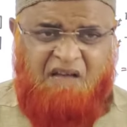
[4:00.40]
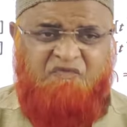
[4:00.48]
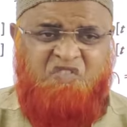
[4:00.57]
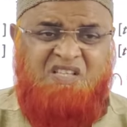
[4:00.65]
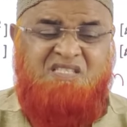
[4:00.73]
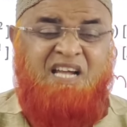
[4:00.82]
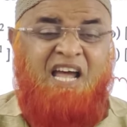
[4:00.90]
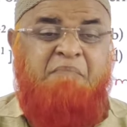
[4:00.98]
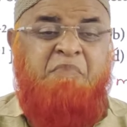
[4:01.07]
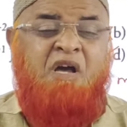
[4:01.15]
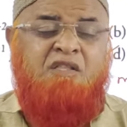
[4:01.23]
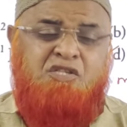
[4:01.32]
of this
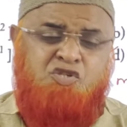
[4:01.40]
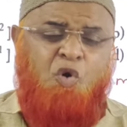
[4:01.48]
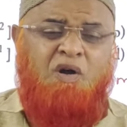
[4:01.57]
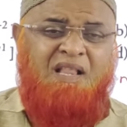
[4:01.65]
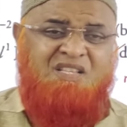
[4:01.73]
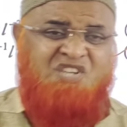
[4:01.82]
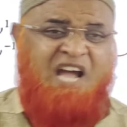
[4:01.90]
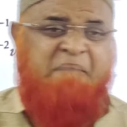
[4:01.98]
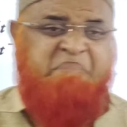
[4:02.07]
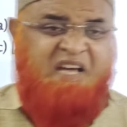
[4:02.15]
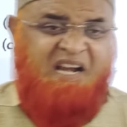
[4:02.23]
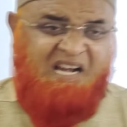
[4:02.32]
type, the total
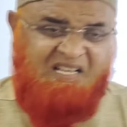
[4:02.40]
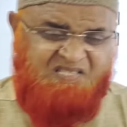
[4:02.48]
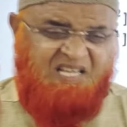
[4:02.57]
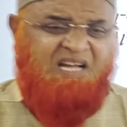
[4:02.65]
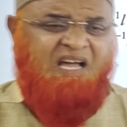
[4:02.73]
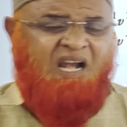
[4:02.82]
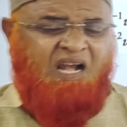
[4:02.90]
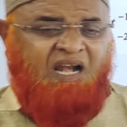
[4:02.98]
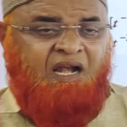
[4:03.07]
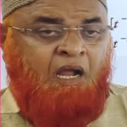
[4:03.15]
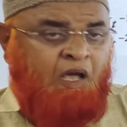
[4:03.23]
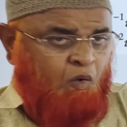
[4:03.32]
chapter in a
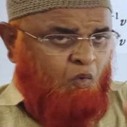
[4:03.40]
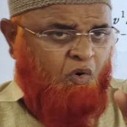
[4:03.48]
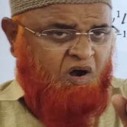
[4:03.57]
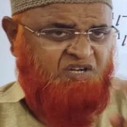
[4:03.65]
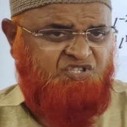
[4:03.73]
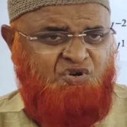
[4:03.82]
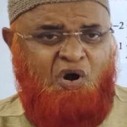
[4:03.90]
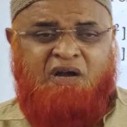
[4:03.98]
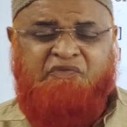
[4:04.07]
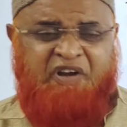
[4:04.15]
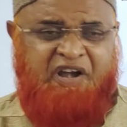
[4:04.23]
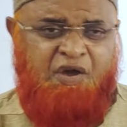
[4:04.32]
single one
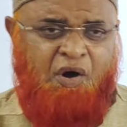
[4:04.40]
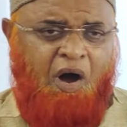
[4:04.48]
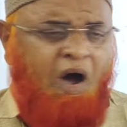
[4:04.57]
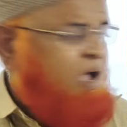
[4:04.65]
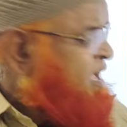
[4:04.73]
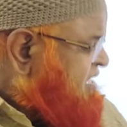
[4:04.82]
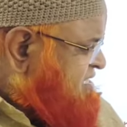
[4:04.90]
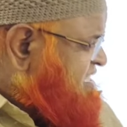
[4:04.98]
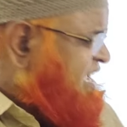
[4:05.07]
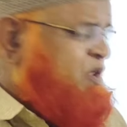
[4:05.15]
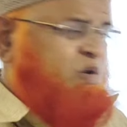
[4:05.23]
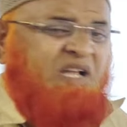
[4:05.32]
short video,
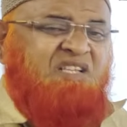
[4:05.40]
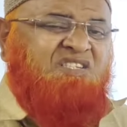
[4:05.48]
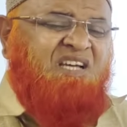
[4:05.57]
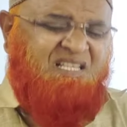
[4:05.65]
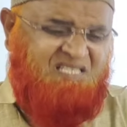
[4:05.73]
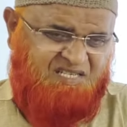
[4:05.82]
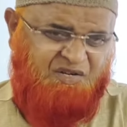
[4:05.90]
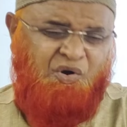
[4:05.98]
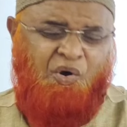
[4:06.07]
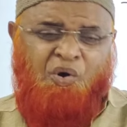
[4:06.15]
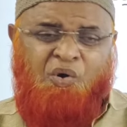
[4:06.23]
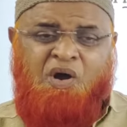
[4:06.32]
then you can just
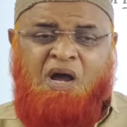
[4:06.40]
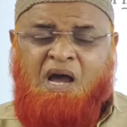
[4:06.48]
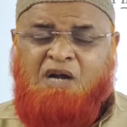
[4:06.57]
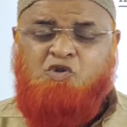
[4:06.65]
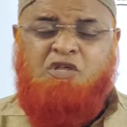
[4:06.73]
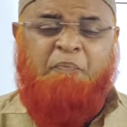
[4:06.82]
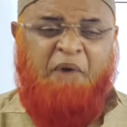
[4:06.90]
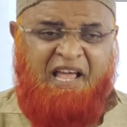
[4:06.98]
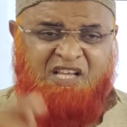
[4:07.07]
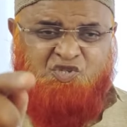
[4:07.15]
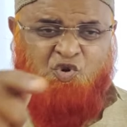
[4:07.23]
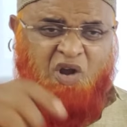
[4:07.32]
go to the
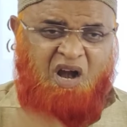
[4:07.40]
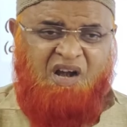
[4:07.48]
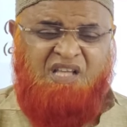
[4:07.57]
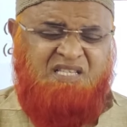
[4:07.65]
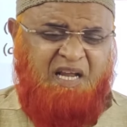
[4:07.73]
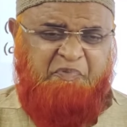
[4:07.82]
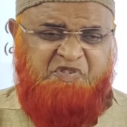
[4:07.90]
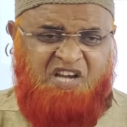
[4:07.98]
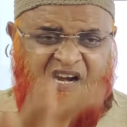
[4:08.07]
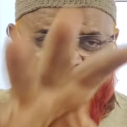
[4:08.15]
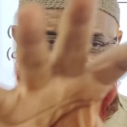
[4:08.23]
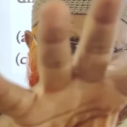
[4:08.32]
Play Store or
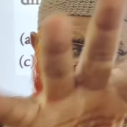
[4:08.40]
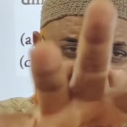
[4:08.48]
description,